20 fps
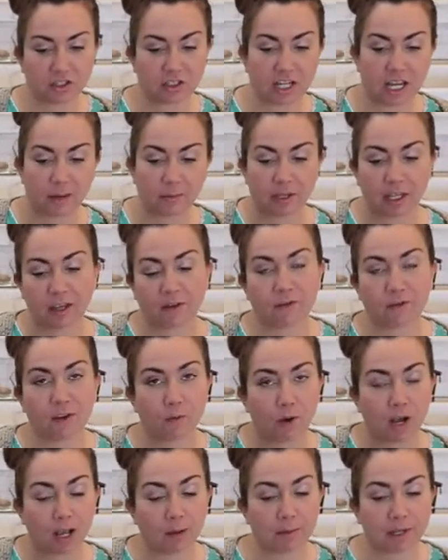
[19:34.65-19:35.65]
Debbie, if you
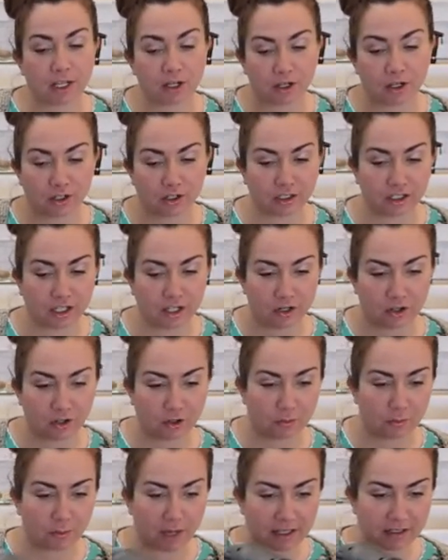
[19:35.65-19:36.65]
want me to hear your
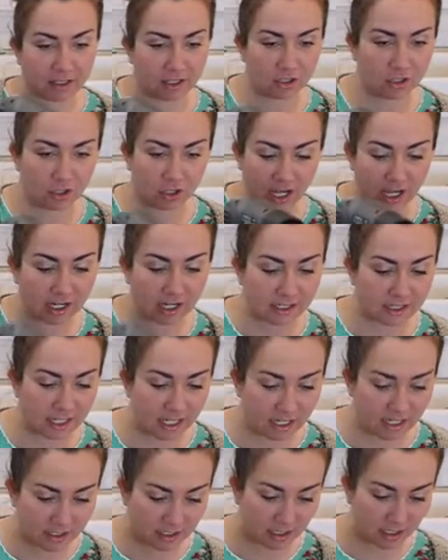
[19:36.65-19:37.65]
message, you got to
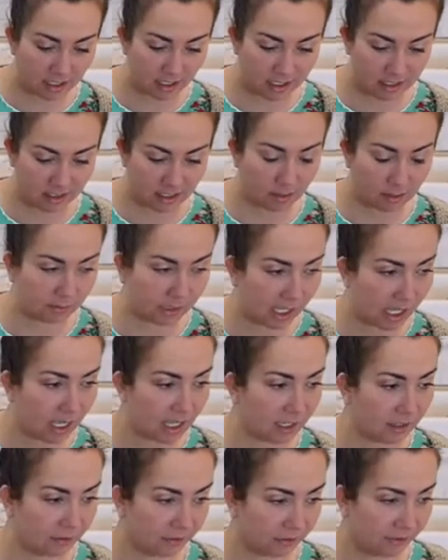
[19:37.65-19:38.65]
text it because I'm live.